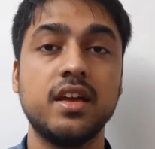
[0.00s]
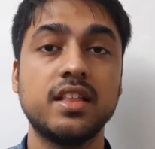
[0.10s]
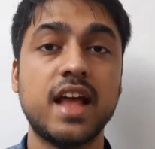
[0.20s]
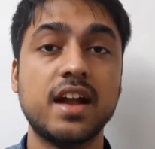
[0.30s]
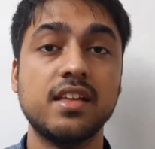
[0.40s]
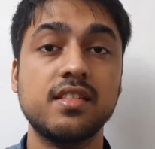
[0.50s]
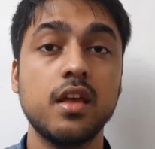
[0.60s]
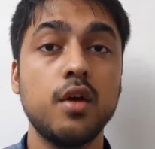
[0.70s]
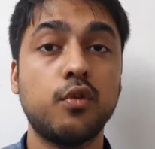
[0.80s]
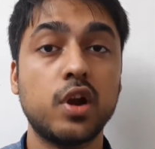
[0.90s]
That is,
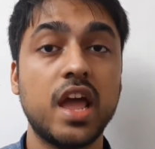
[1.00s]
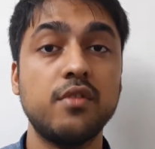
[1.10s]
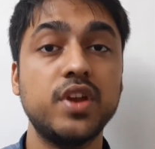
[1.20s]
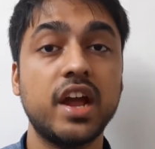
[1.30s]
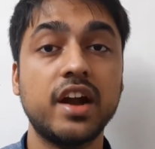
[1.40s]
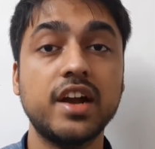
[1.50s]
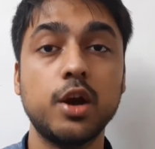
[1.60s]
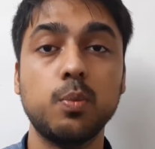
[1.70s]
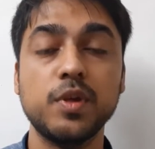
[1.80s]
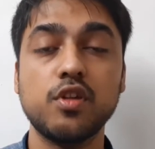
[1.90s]
for every 100
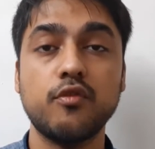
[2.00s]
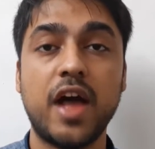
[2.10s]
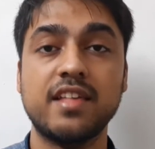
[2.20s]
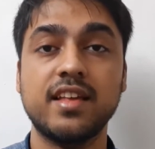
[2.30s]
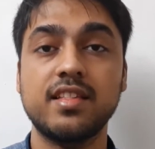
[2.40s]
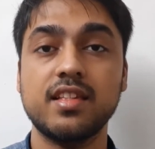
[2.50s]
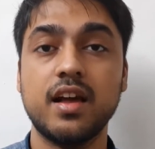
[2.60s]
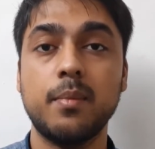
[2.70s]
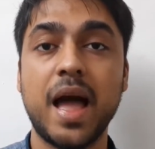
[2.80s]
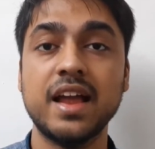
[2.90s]
rupees of assets
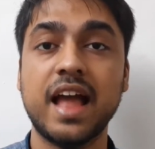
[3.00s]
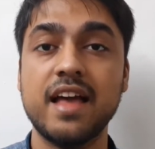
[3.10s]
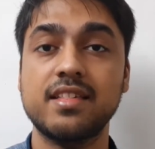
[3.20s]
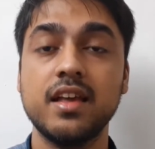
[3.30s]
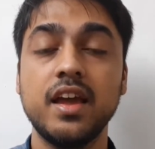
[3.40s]
a bank has,